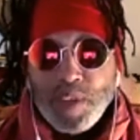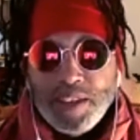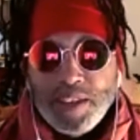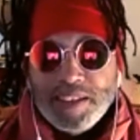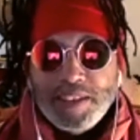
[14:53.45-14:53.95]

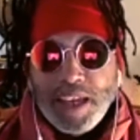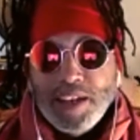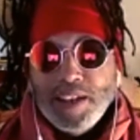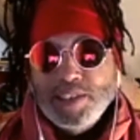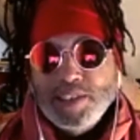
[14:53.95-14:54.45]
That
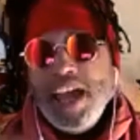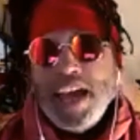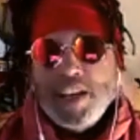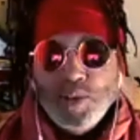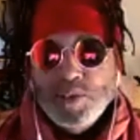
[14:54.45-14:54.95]
his dad
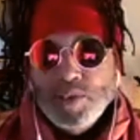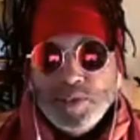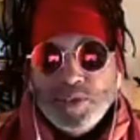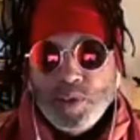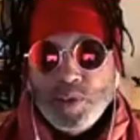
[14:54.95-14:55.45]
knew
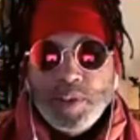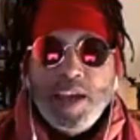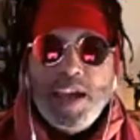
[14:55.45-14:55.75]
George Benson.